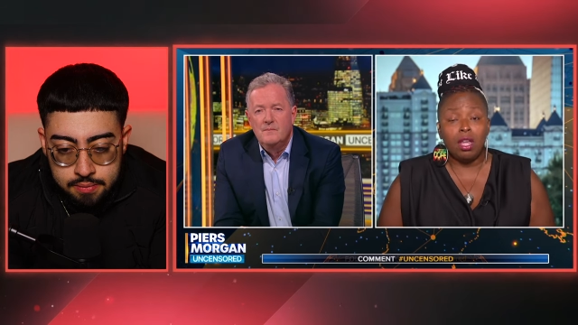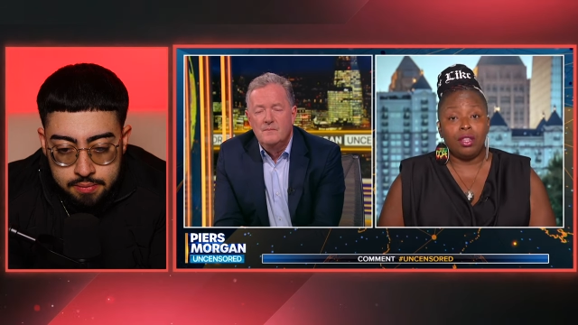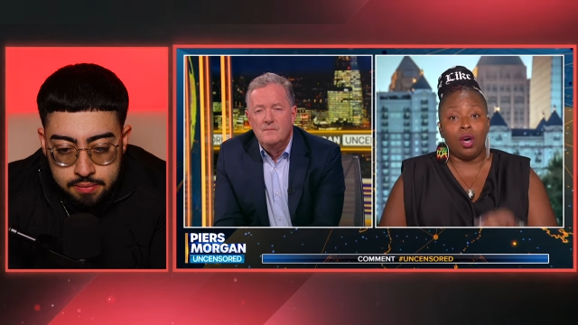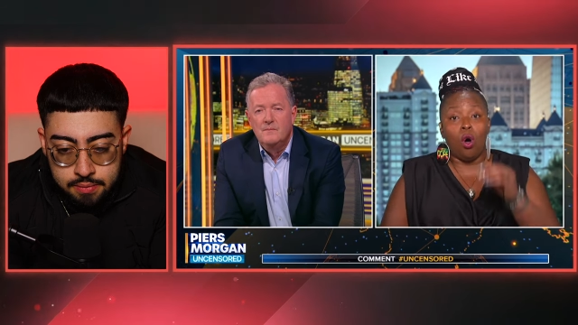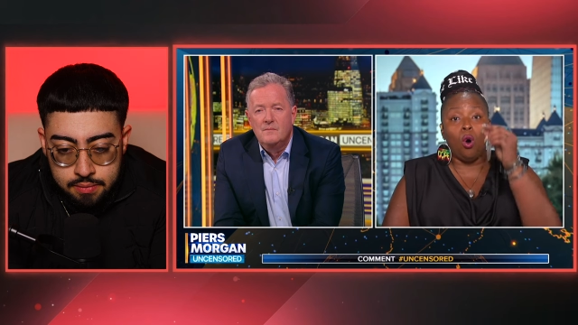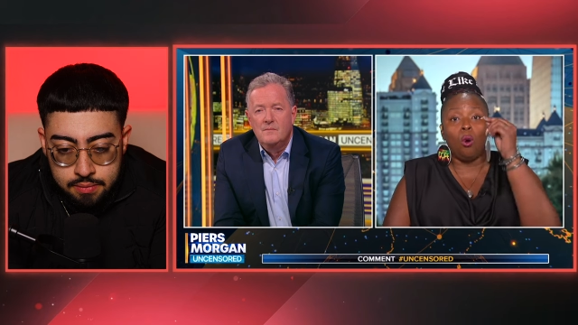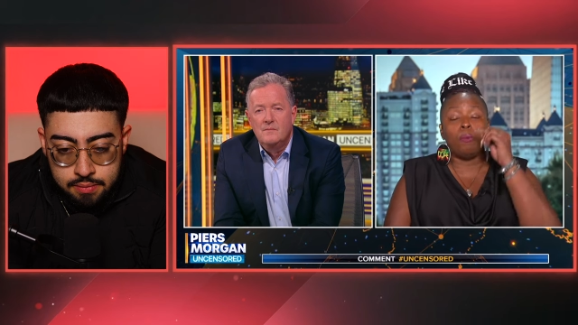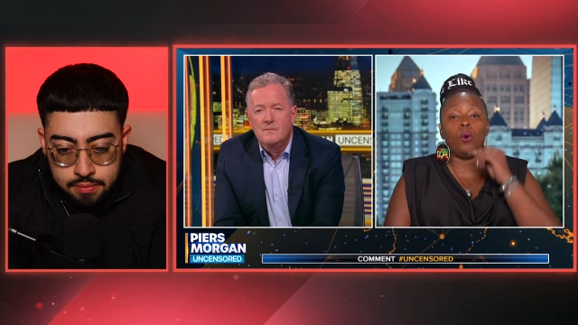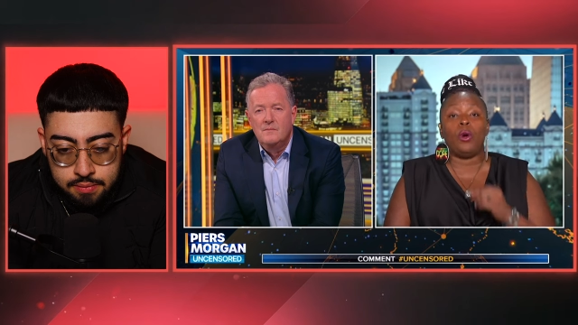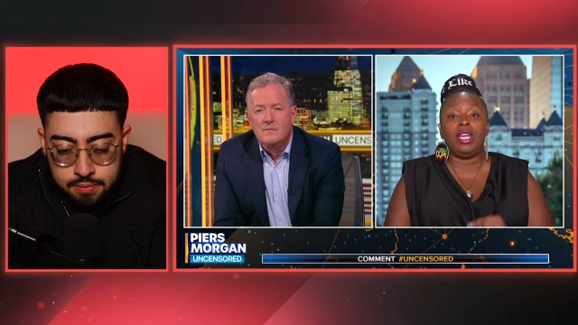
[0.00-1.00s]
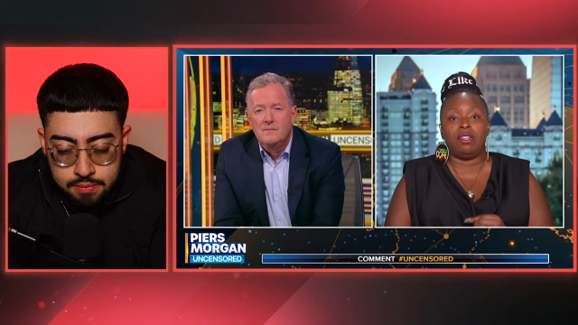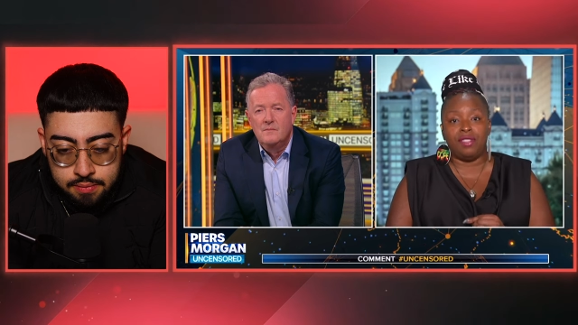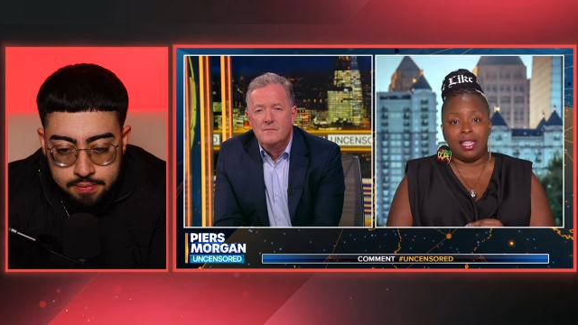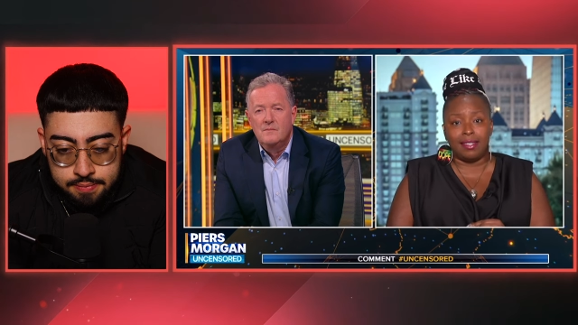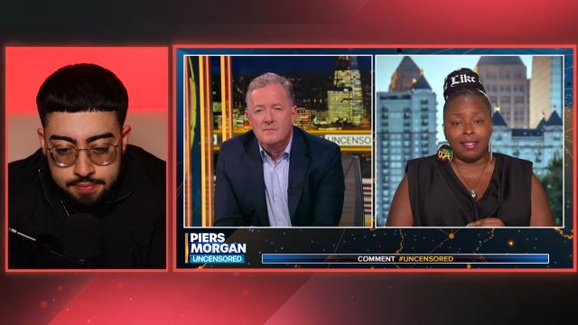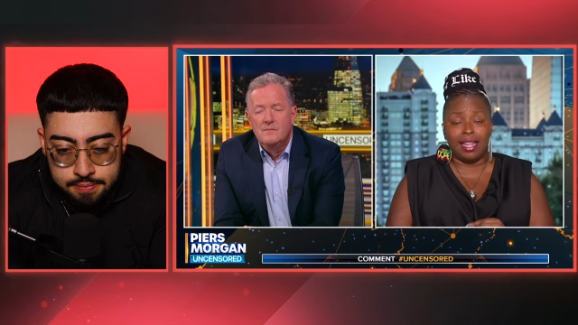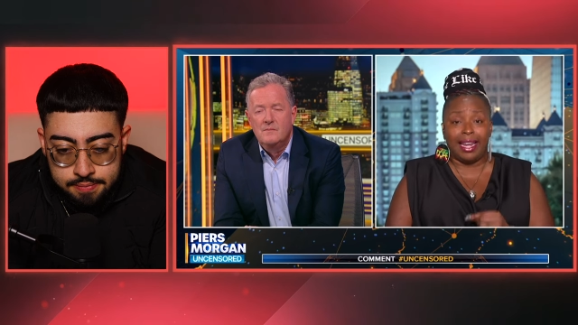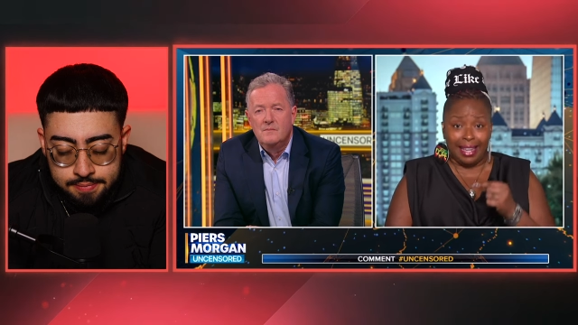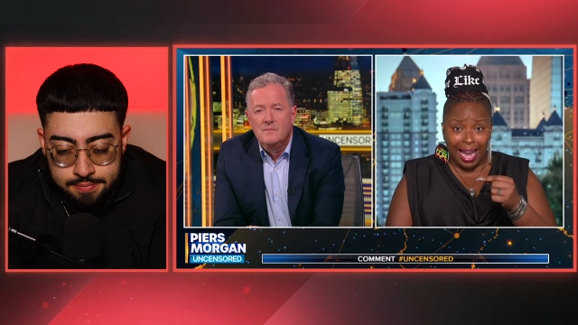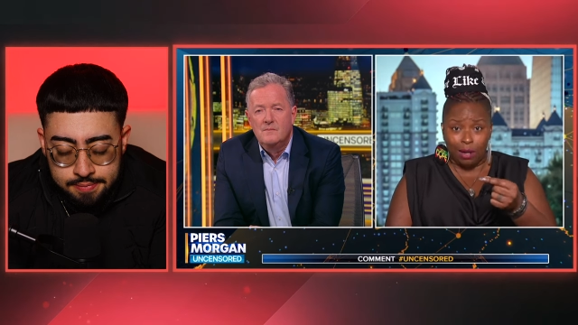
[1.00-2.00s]
Speaker 1: The whole point of this,
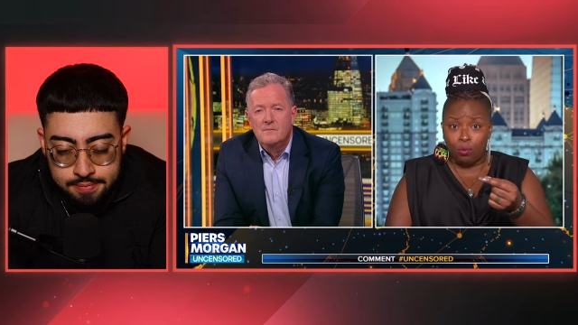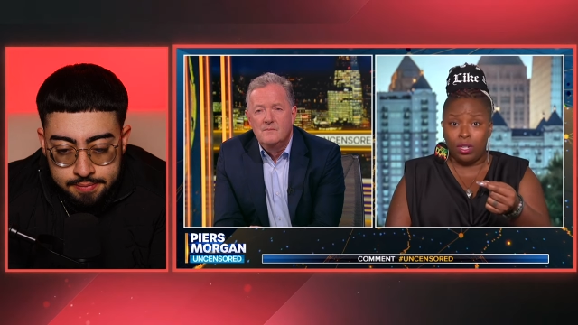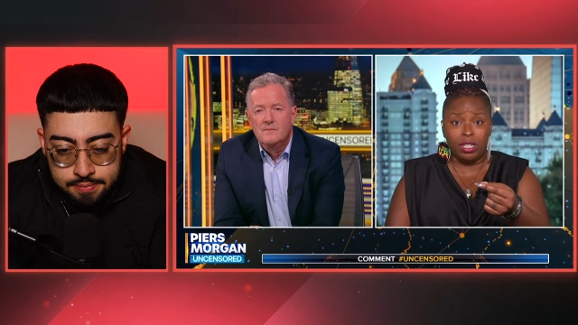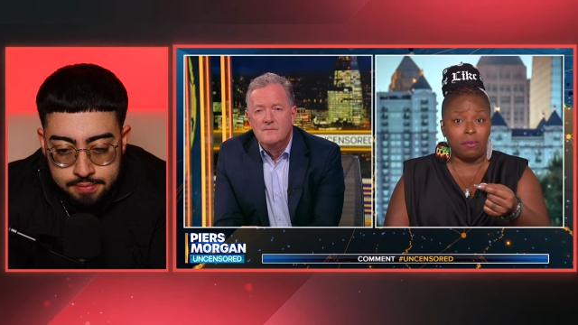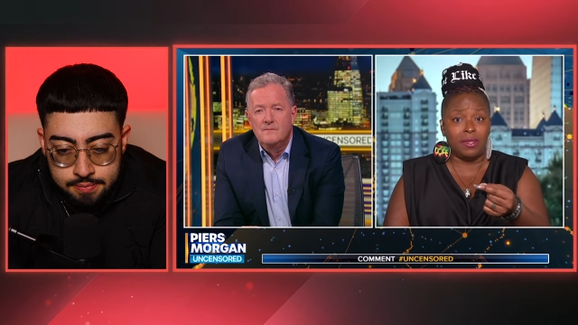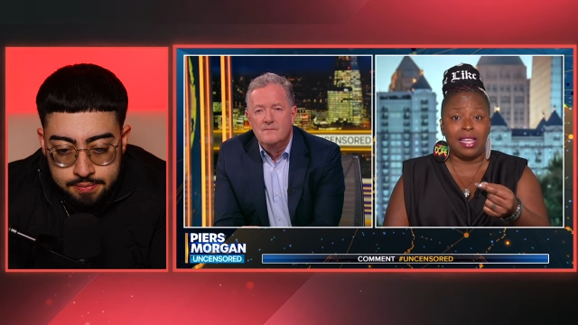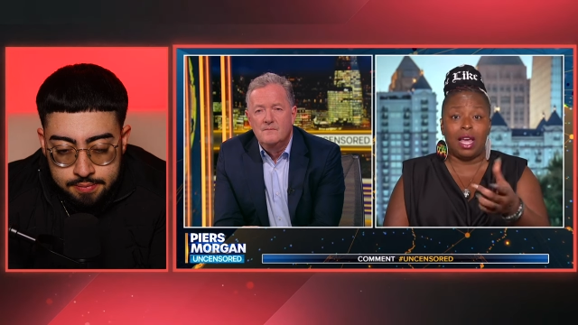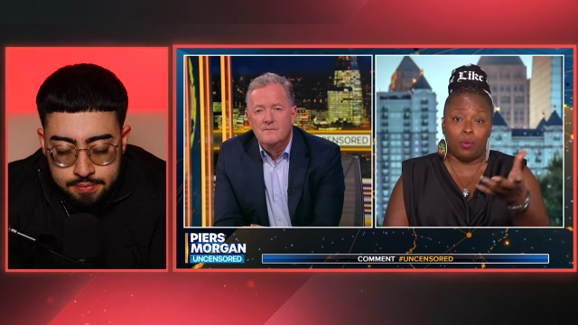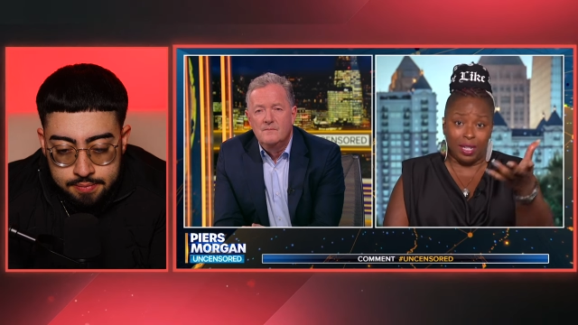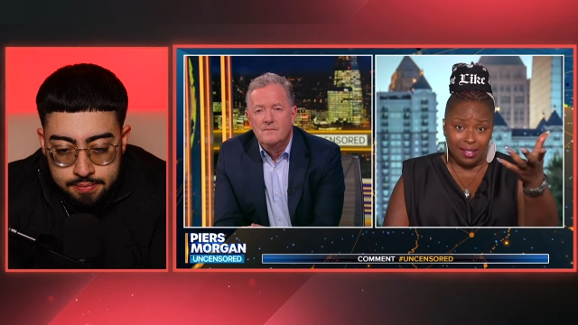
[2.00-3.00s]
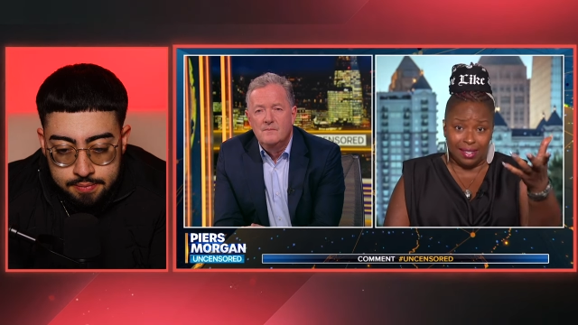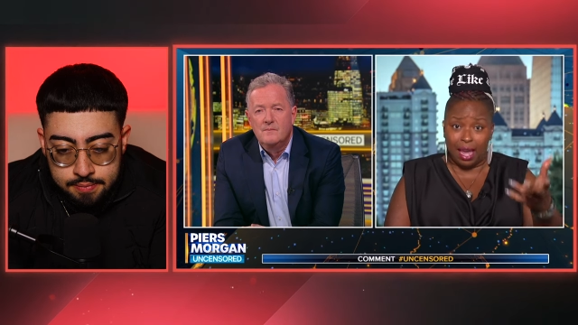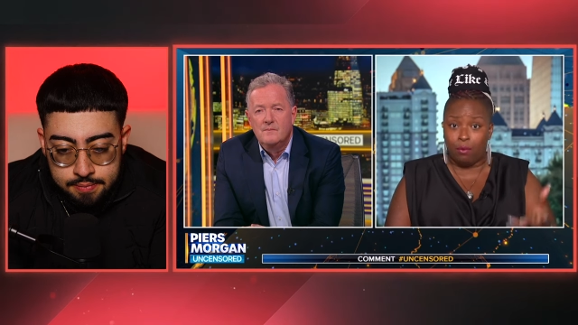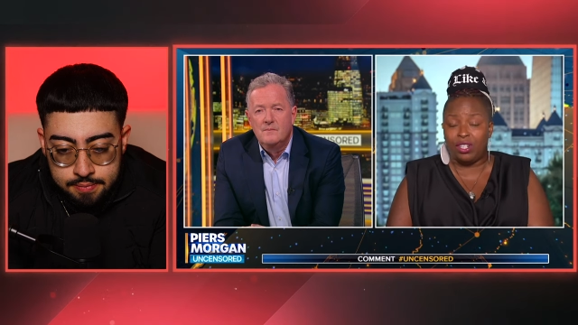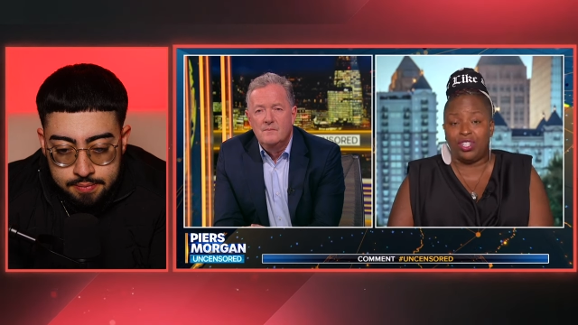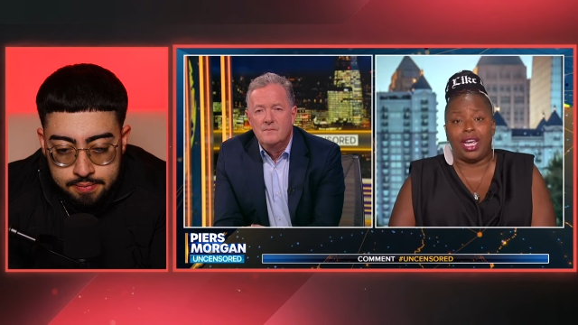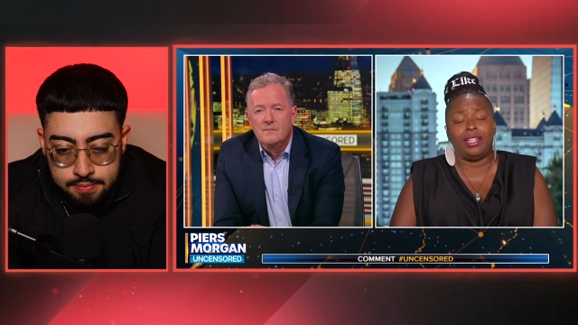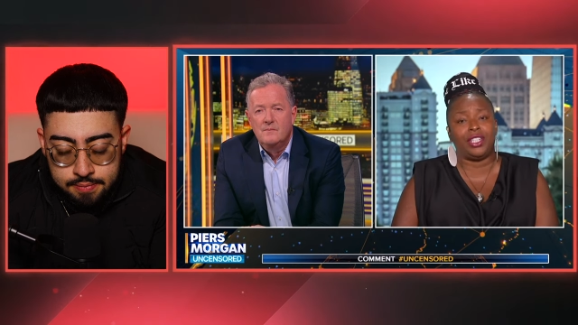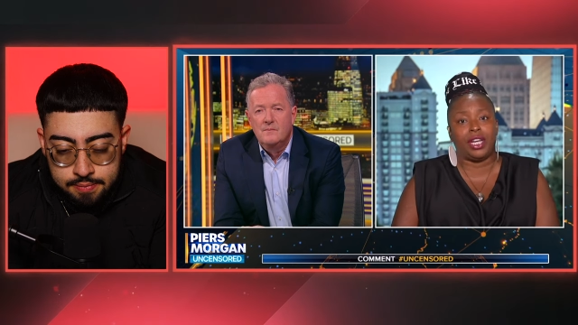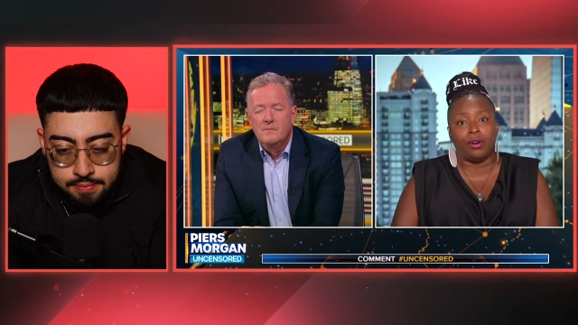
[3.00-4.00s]
like Katt Williams said when he sat with Shay
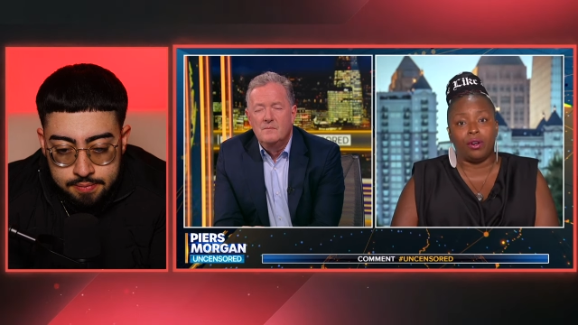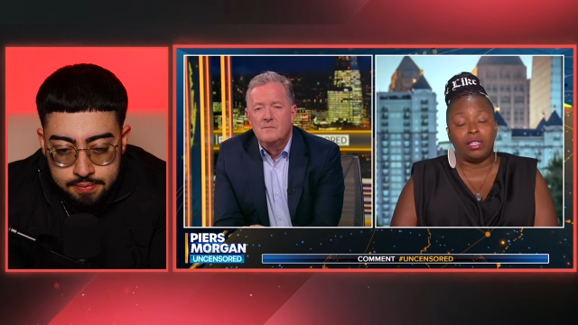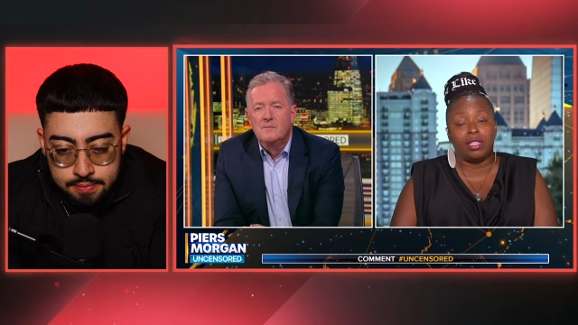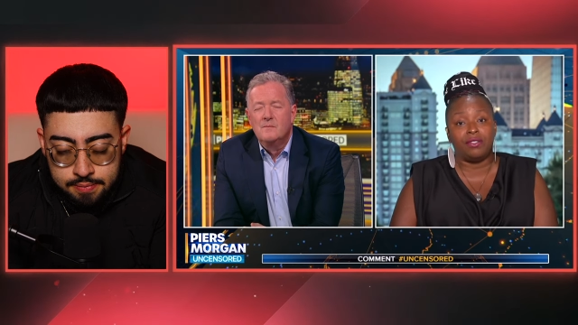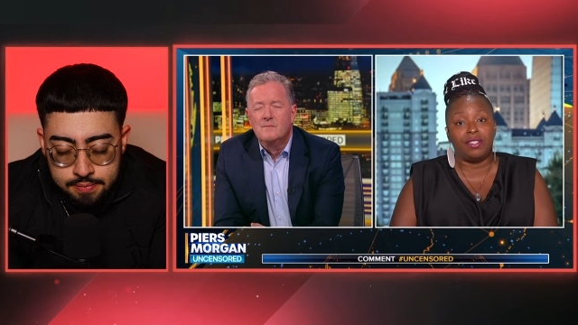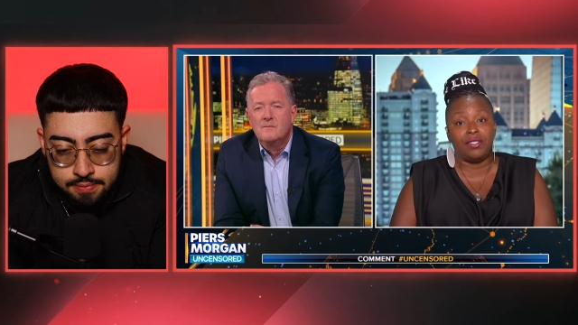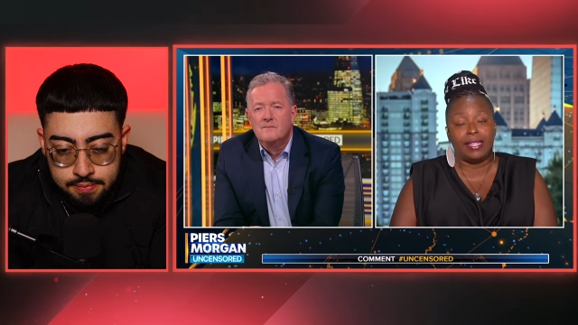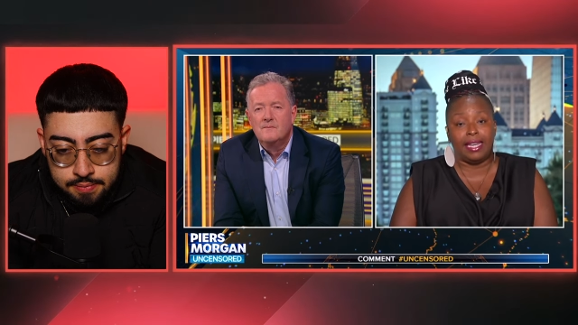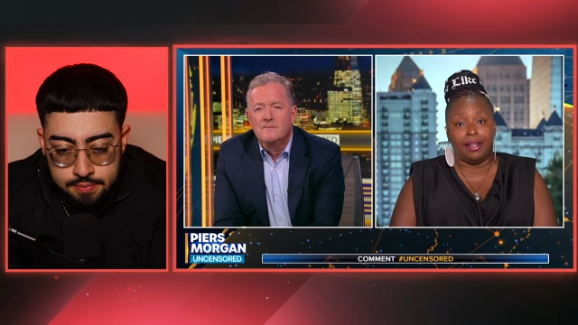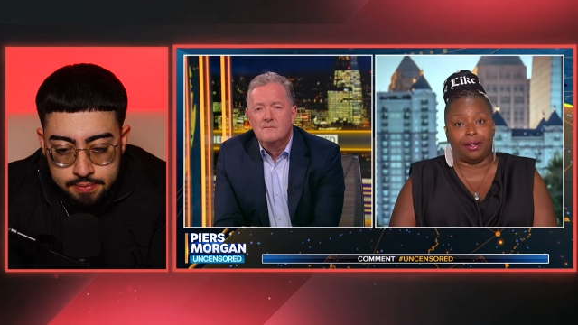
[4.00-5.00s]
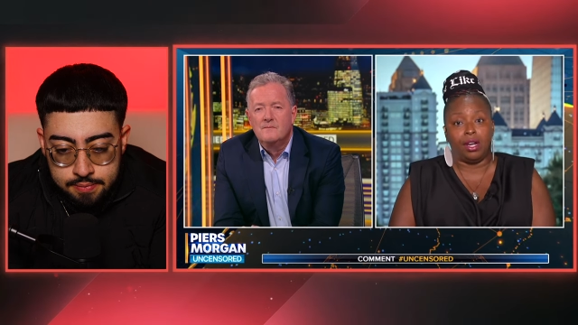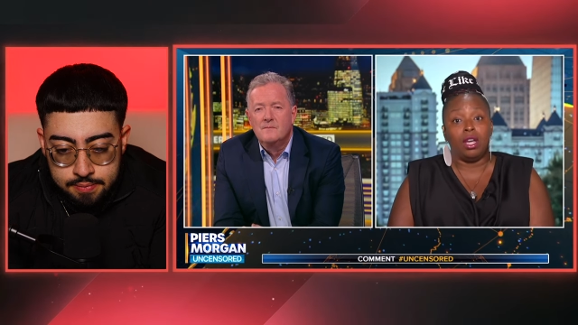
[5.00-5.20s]
Shay earlier this year,